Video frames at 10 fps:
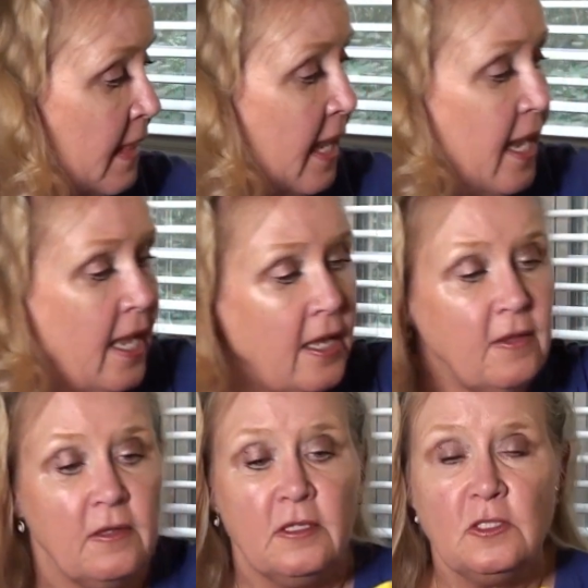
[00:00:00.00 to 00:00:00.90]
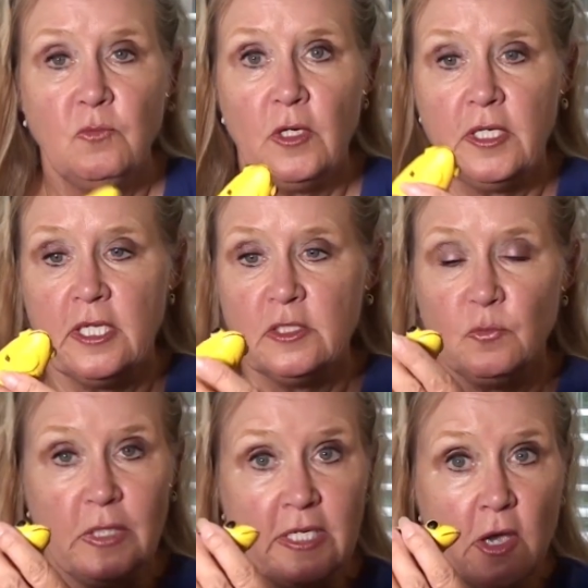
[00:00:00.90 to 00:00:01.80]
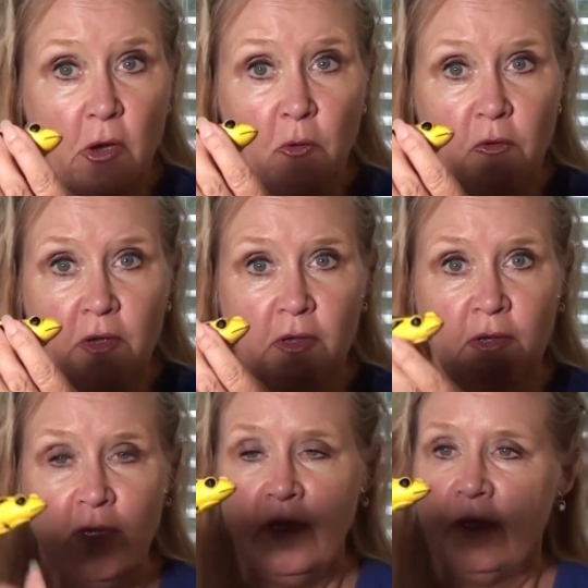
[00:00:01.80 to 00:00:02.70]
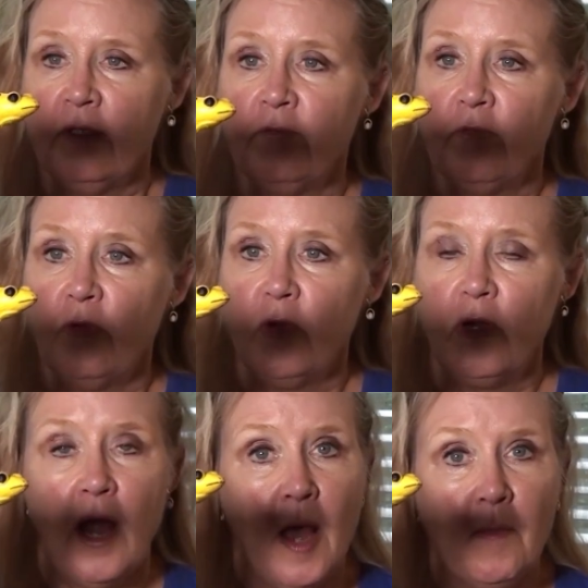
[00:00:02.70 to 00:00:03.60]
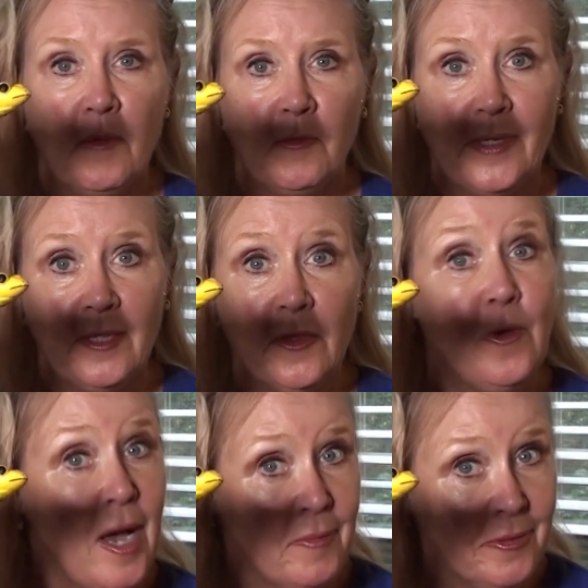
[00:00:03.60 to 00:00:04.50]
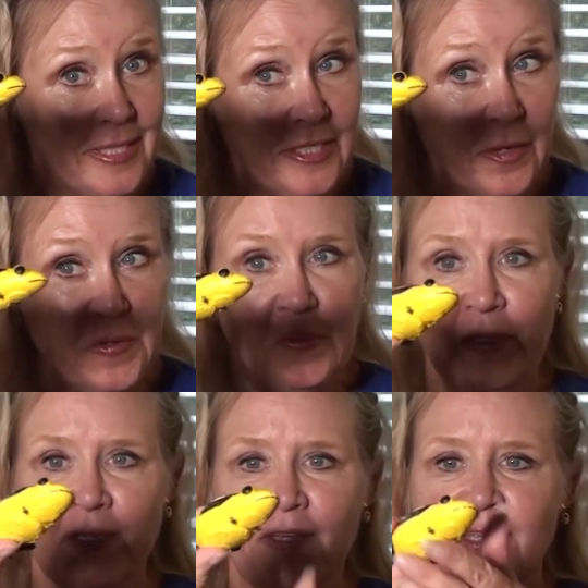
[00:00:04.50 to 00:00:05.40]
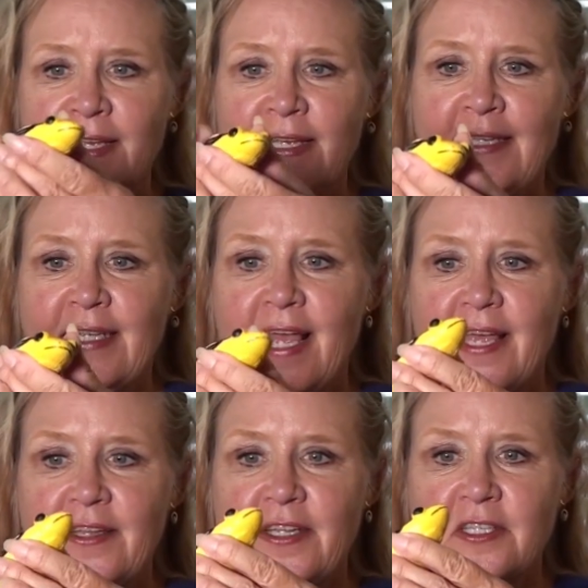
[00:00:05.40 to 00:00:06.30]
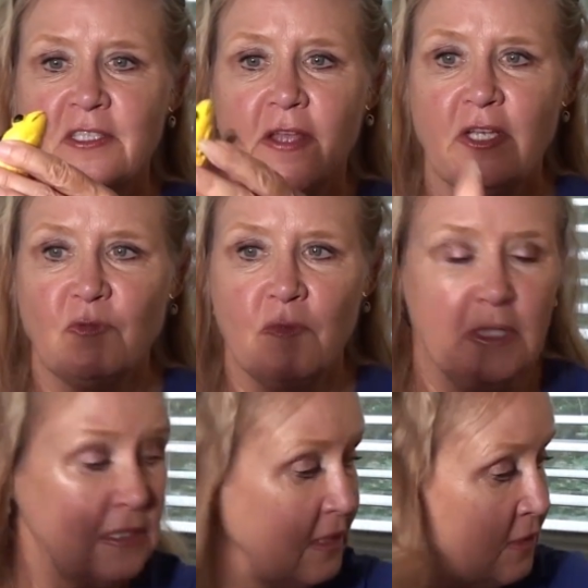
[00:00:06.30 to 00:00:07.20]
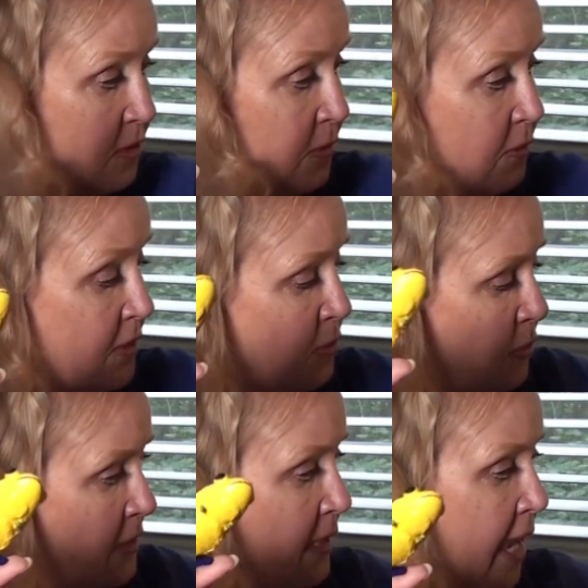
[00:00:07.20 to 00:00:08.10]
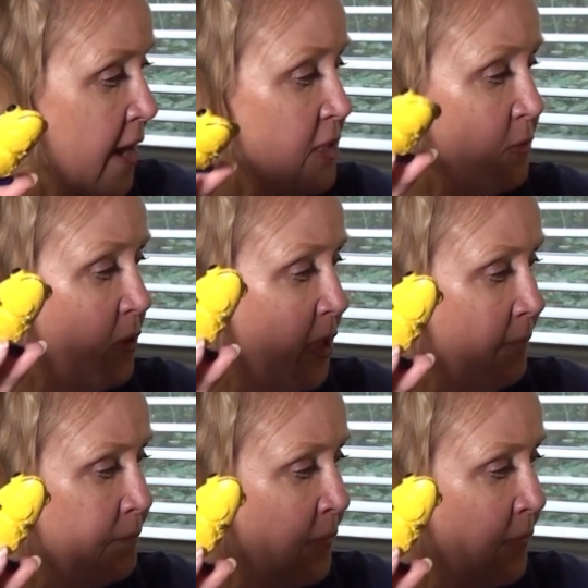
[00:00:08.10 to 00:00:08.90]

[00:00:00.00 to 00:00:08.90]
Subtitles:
And this one is Rio for Amarillo. And his legs were missing too. This was actually